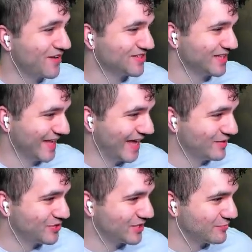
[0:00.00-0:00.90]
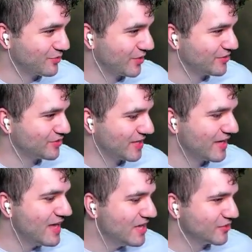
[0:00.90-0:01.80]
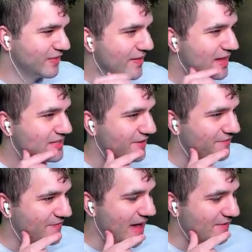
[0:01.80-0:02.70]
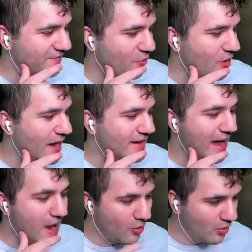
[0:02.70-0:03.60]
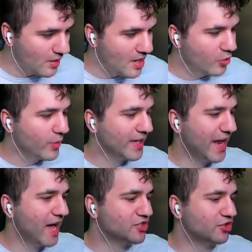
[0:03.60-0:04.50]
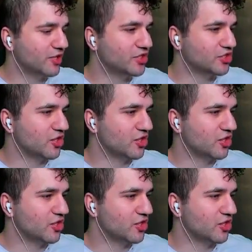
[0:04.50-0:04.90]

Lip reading: a land, which is actually pretty interesting. So now that is a 5-4, and now we can actually just